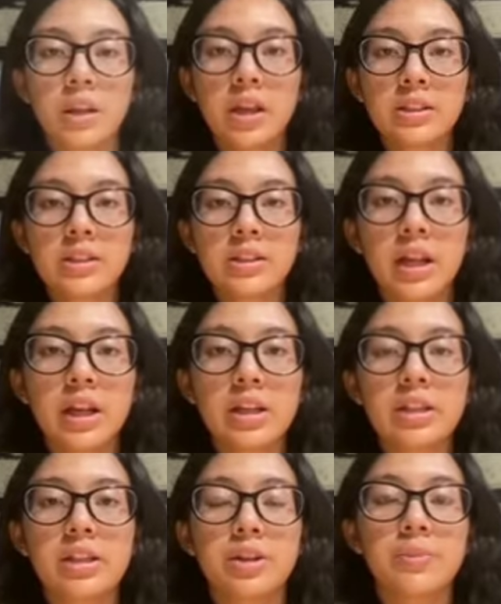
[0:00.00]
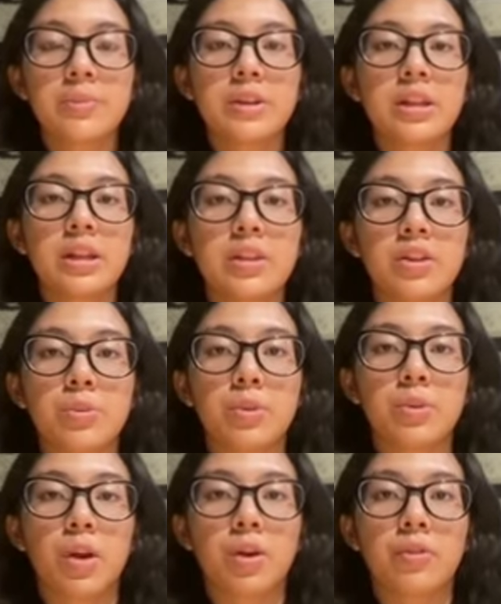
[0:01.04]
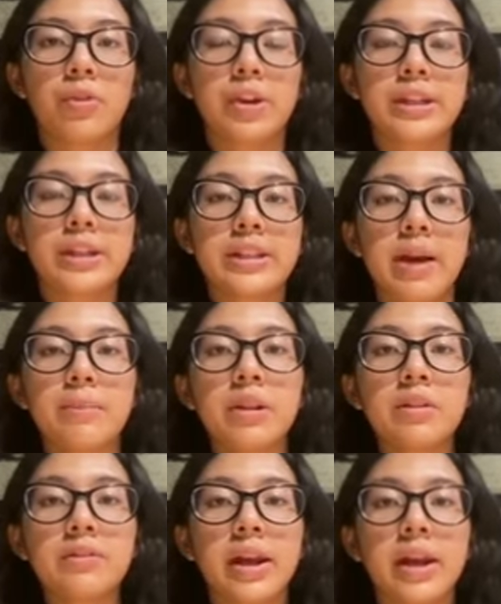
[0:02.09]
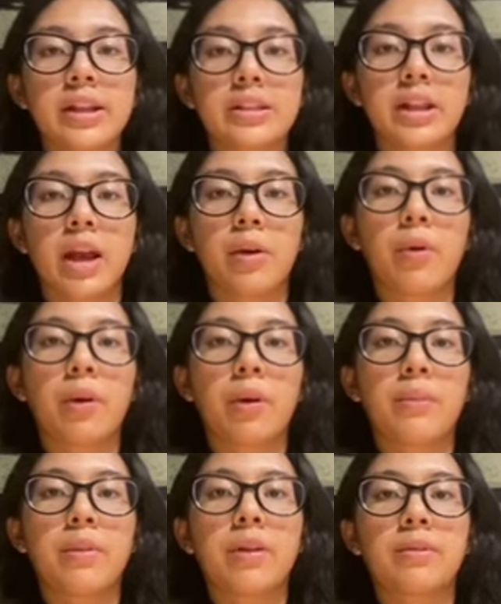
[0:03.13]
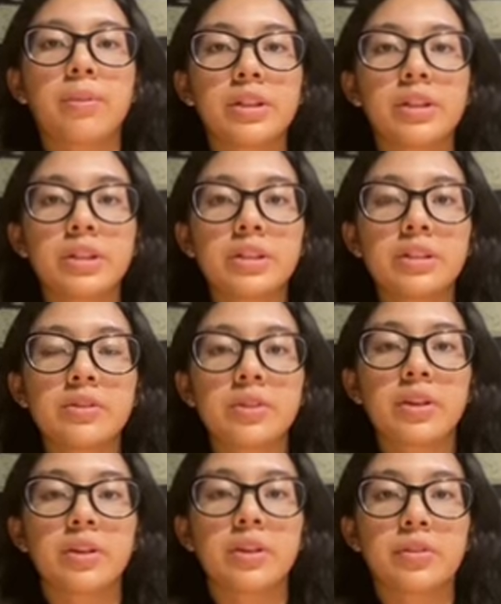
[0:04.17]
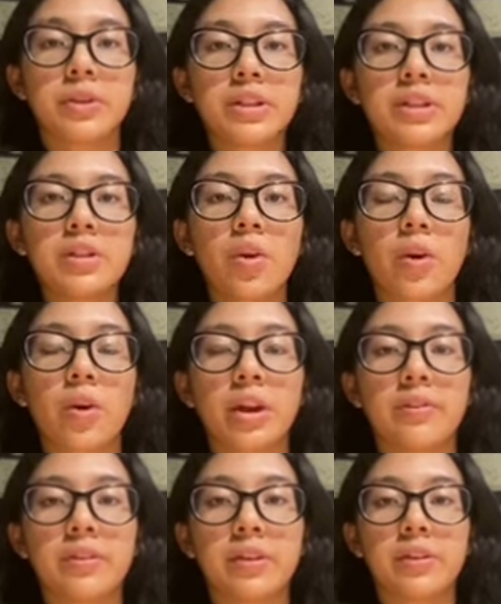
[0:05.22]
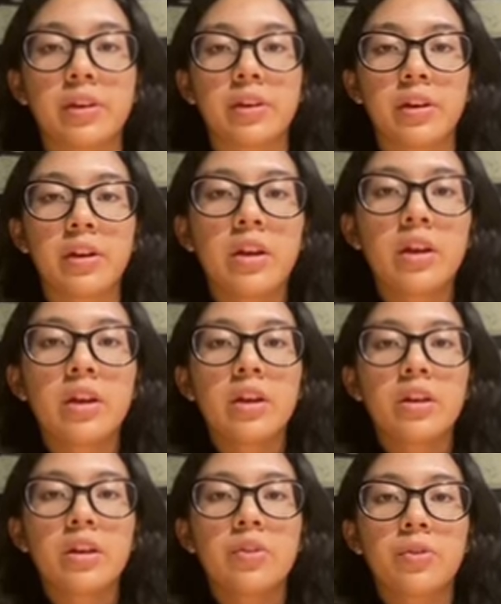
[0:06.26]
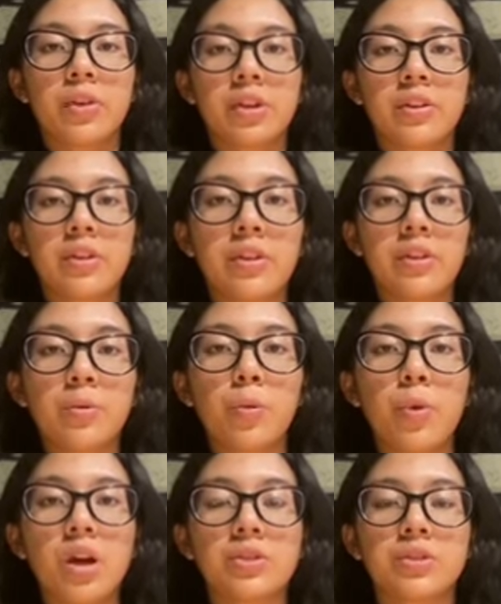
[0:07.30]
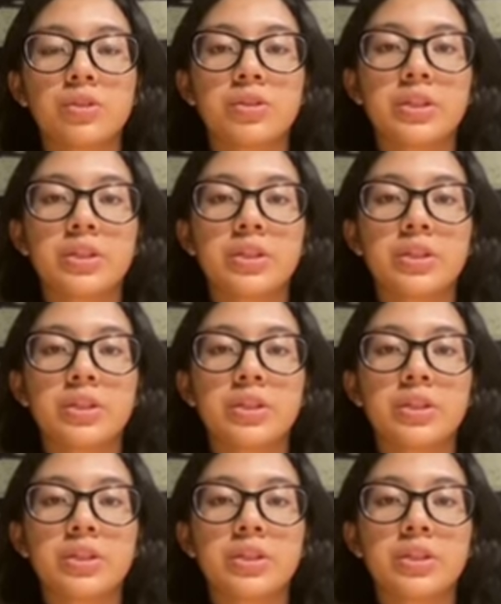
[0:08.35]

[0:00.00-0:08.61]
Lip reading: Second, intermediate term loan. For example, financing equipment purchase, renovation, or inventory. For the term 1 to 3